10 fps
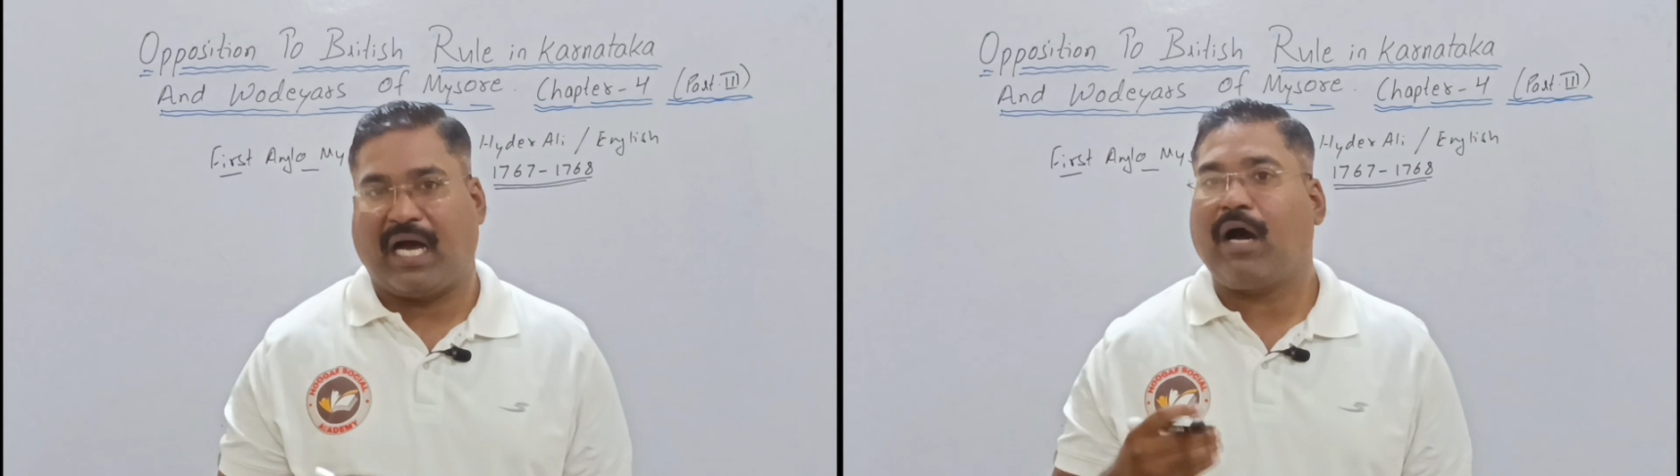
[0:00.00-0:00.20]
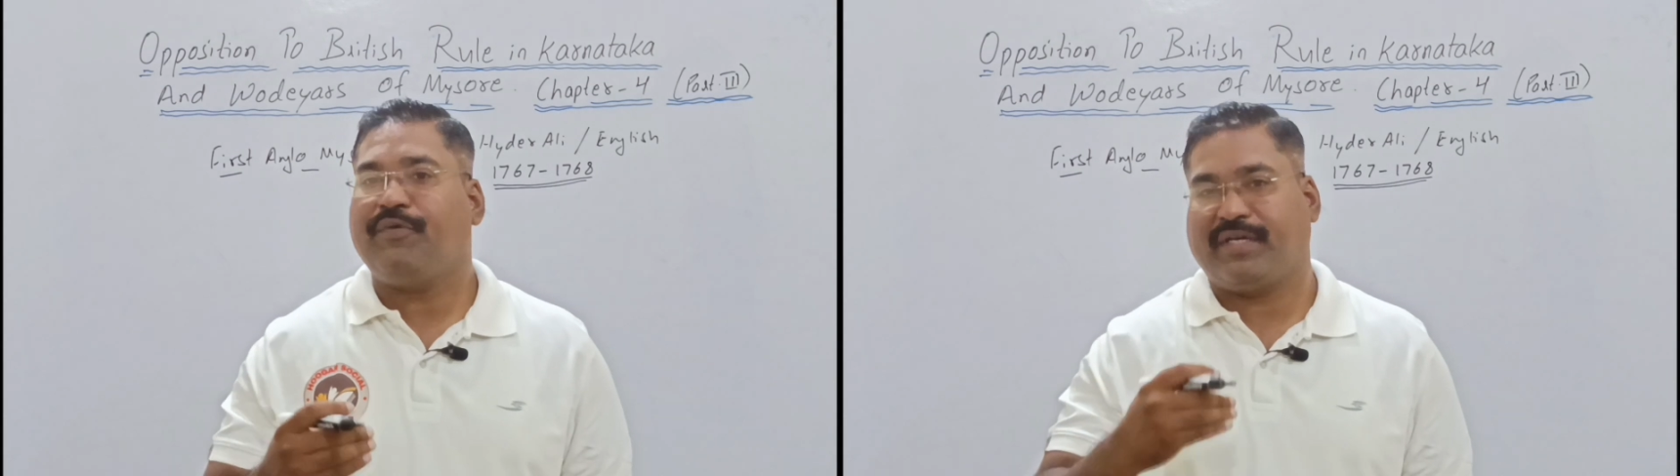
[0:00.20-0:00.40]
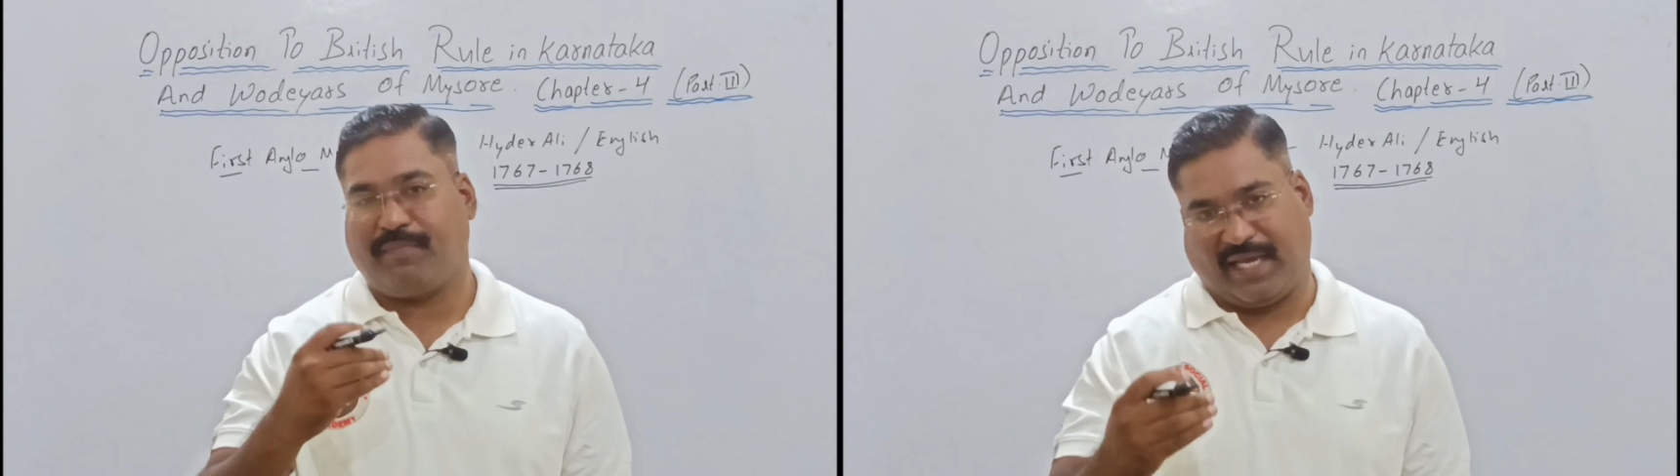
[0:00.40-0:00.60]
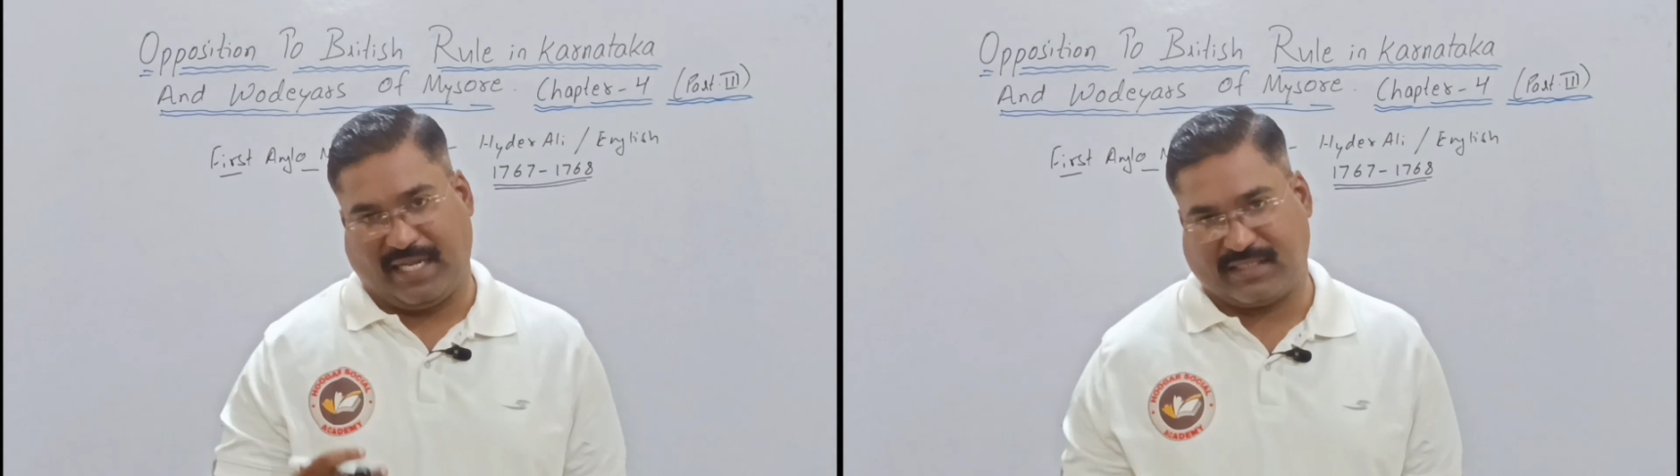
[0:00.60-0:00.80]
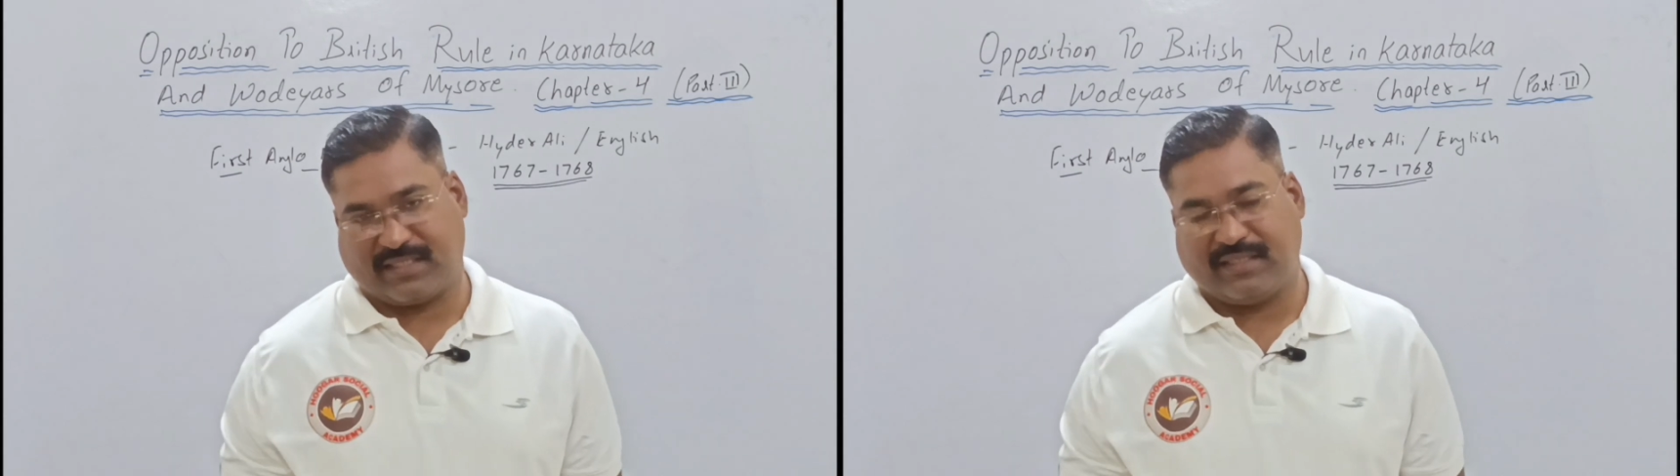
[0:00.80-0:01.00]
how it
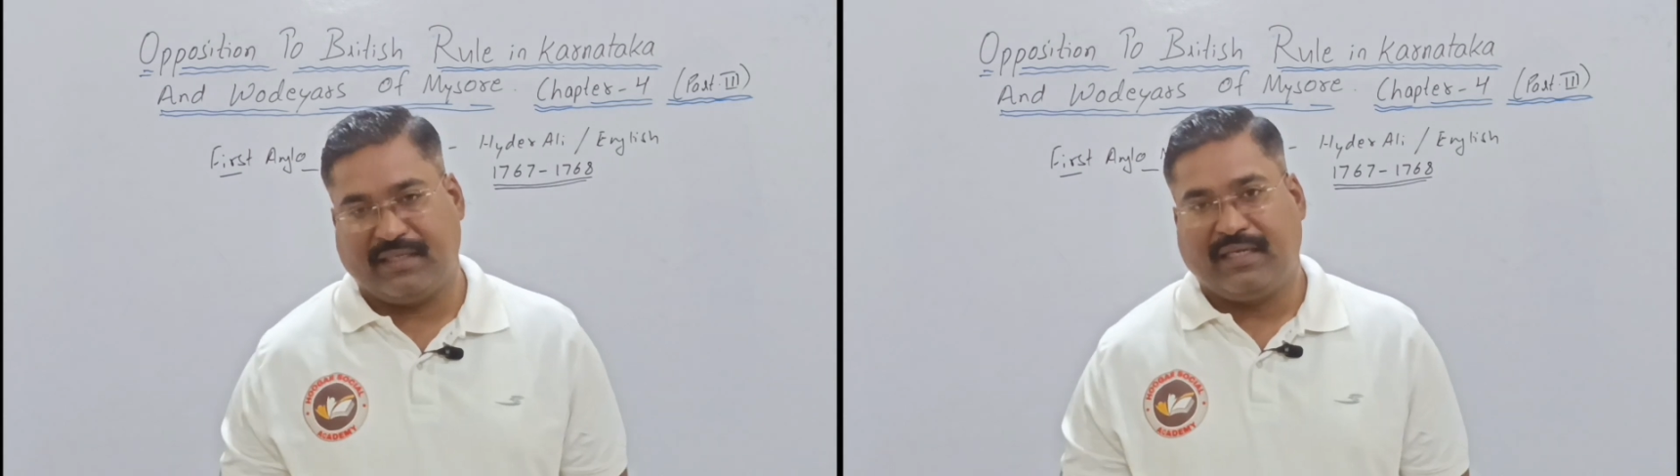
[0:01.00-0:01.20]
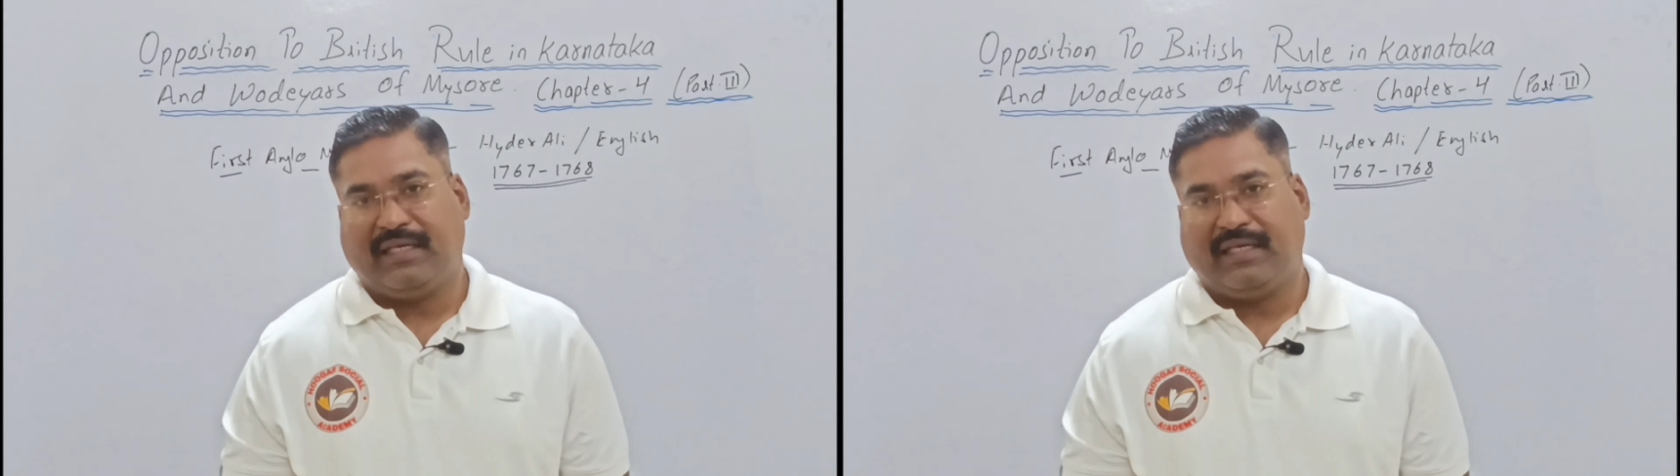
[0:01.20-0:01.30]
begins.